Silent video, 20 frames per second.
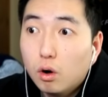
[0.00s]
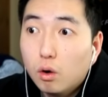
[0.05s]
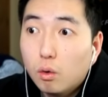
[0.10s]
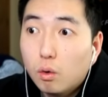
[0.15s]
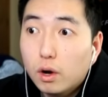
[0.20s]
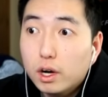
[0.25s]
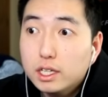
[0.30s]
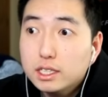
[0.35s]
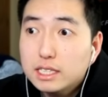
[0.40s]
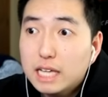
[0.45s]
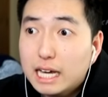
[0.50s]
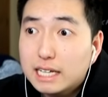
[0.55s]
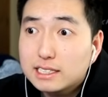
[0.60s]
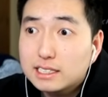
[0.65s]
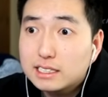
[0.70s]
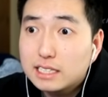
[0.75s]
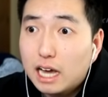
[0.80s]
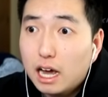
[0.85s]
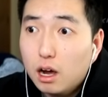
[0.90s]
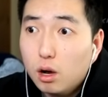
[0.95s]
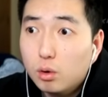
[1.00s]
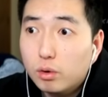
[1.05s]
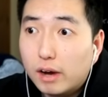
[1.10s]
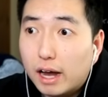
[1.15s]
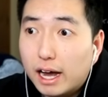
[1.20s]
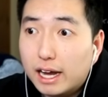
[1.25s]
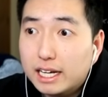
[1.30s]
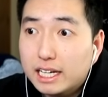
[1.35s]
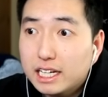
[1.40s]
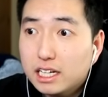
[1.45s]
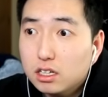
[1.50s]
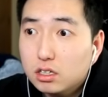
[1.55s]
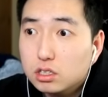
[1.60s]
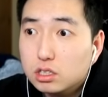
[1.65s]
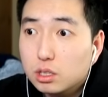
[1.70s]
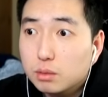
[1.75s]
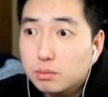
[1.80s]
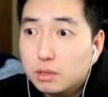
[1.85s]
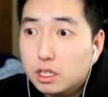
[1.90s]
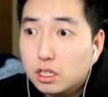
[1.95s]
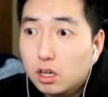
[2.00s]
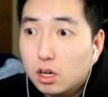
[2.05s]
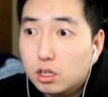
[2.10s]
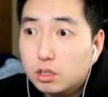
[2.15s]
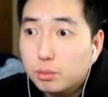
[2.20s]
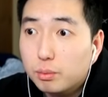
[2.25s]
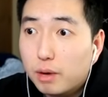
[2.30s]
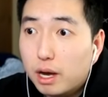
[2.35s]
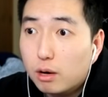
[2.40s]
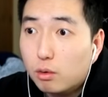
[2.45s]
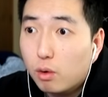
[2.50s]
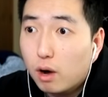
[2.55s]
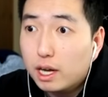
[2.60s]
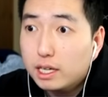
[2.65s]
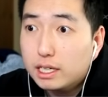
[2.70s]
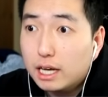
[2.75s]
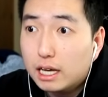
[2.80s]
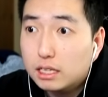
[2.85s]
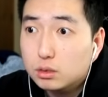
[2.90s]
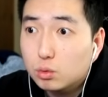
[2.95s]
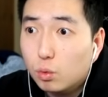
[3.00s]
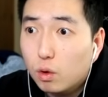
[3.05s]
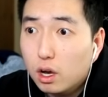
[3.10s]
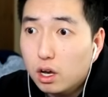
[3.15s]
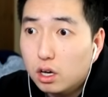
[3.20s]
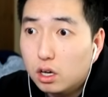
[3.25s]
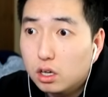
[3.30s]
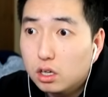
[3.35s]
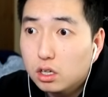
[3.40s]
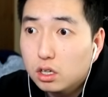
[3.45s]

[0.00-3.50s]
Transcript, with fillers: What is that sound? I hear something on my right as well.